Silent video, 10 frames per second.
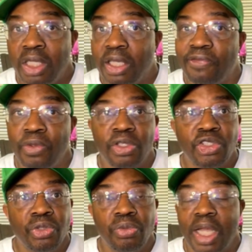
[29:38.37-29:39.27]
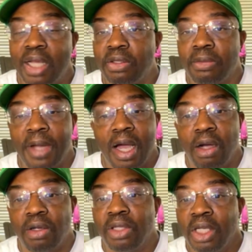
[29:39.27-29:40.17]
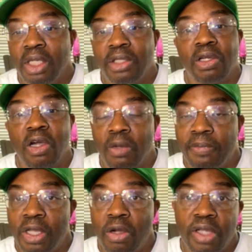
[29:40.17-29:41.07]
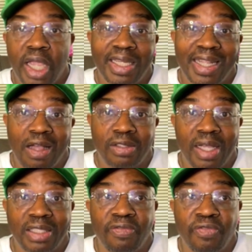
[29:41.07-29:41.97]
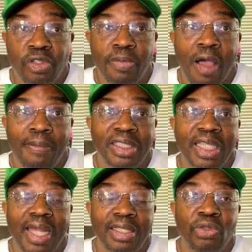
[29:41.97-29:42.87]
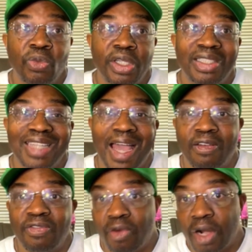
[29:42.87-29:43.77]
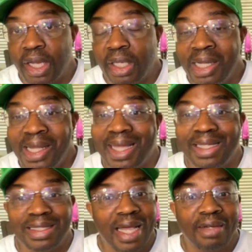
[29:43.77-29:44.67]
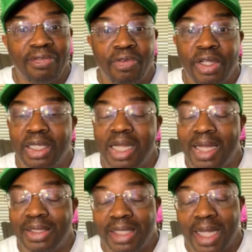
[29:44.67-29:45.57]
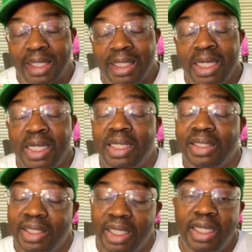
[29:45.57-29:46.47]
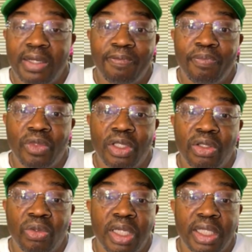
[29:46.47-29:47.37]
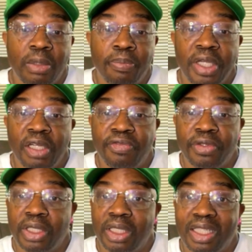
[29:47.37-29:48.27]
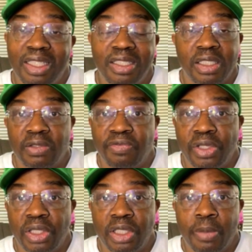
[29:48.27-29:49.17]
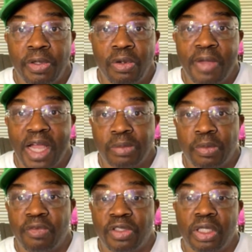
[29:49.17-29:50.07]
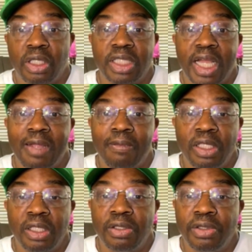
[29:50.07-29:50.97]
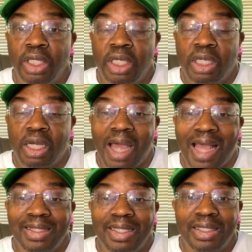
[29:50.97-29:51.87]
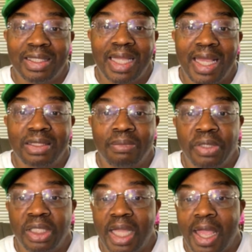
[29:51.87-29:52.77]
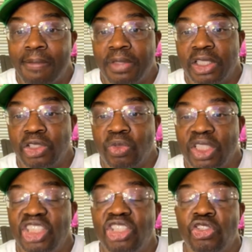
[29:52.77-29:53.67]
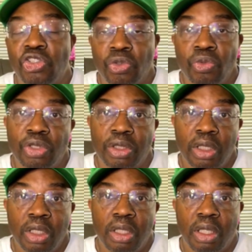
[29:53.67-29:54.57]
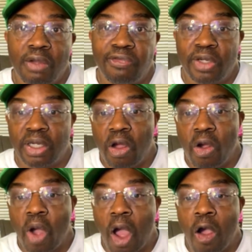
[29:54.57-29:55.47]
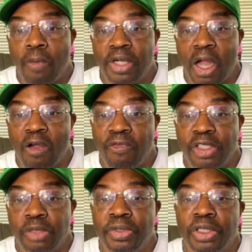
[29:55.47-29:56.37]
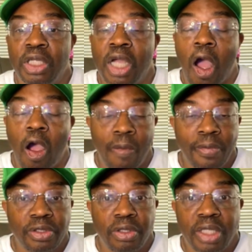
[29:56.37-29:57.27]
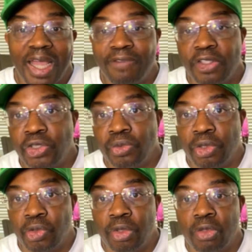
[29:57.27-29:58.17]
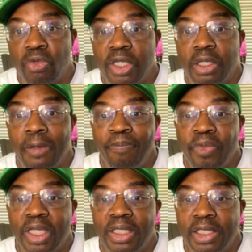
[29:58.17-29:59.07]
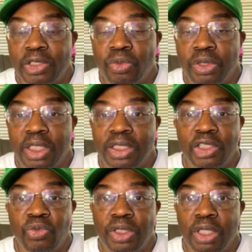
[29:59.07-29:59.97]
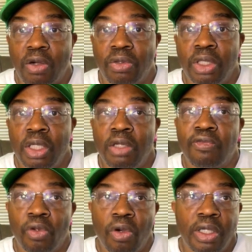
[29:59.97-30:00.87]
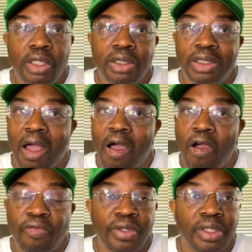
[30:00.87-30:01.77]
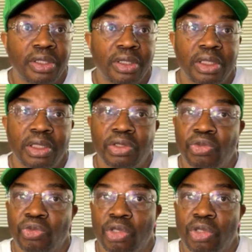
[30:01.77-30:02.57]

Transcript: If you can shoot and handle the ball, you're going to be okay. And he also has a football mentality where he's not afraid, and he's not afraid of contact. Then you look at the Pettiford kid. He just can fill it up. He reminds me of a young Dame Lillard. I think that he has a big game in this one. He's the juice for that whole Auburn offense, but Auburn's going to have to shoot the three well in this one because, as we know, Florida's offense is